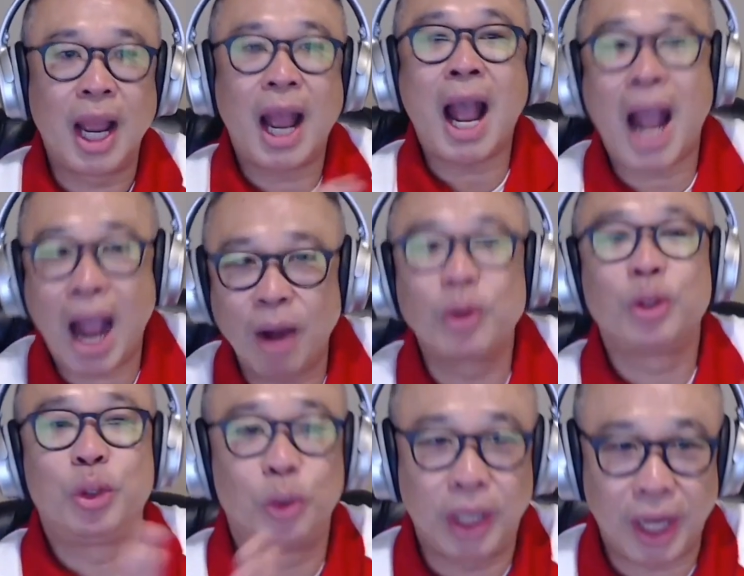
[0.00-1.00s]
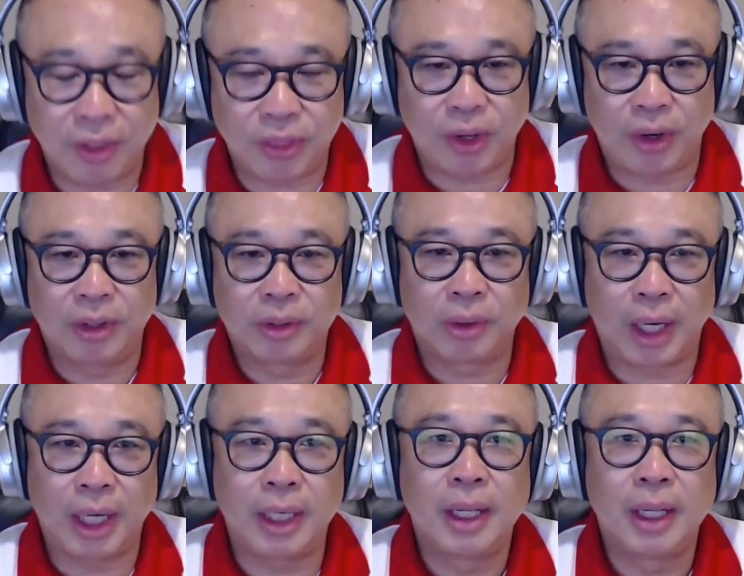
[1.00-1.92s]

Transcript: How do you get there, right?